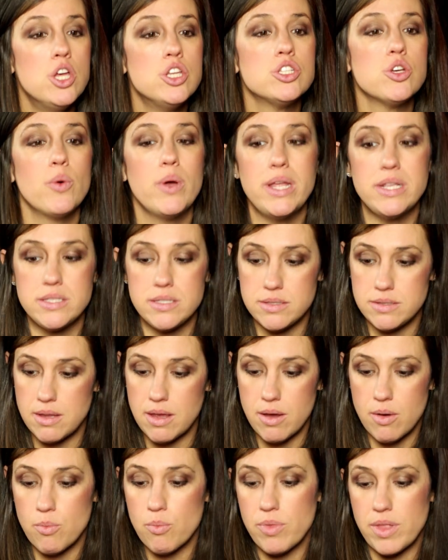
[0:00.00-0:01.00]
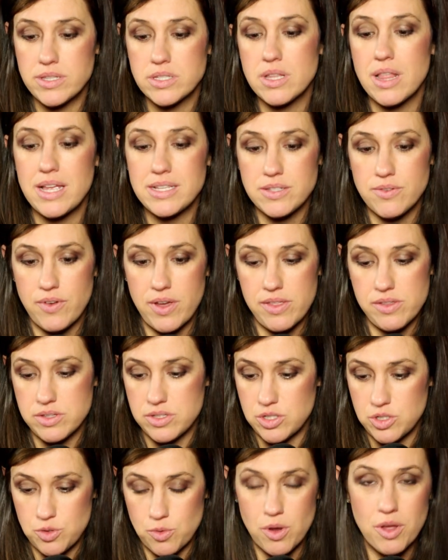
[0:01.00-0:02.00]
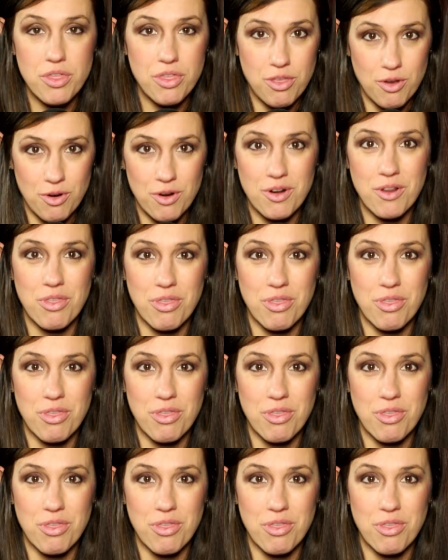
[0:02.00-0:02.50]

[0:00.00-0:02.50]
So let's classify this into a third,